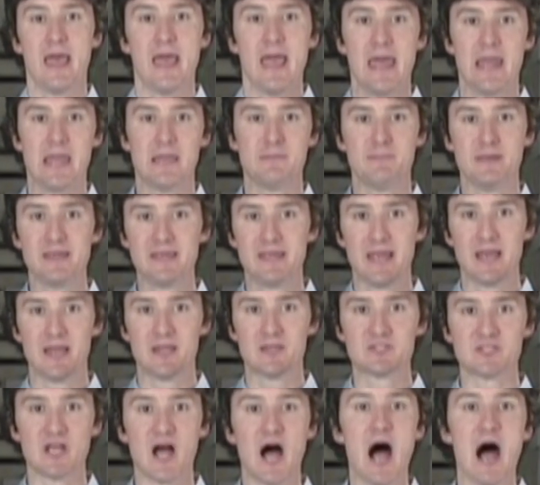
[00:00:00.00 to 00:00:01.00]
and it
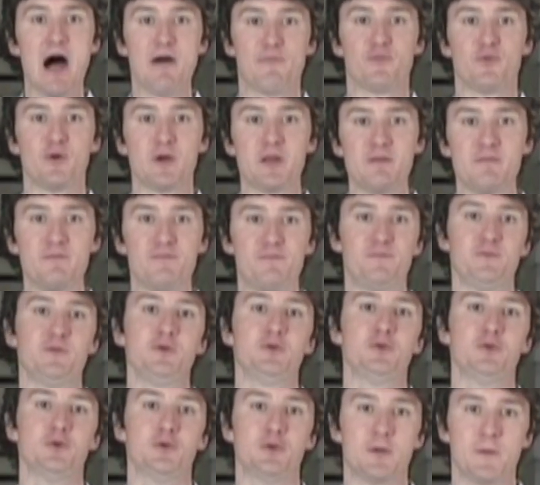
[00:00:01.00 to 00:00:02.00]
begins offering
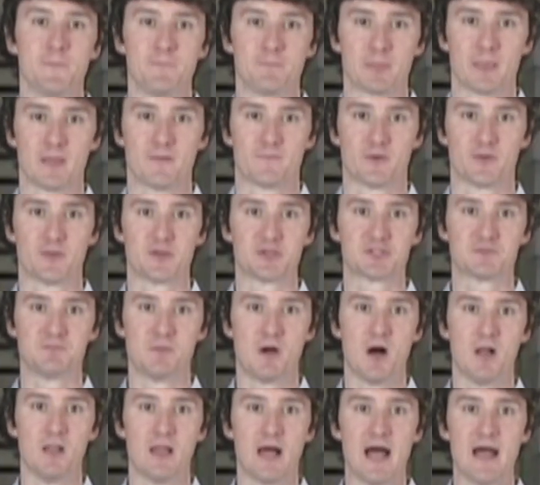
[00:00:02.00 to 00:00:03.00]
food for the
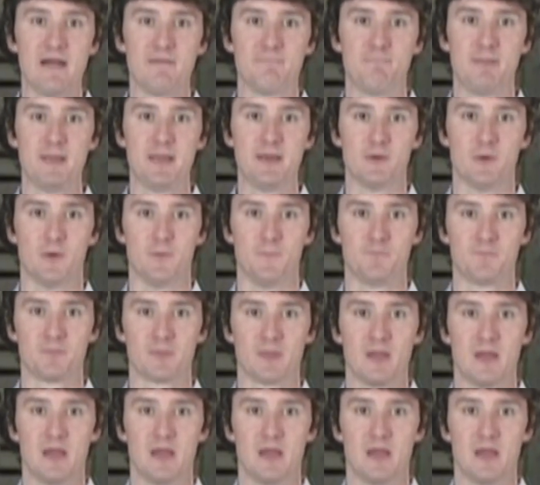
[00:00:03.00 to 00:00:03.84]
small hive beetle.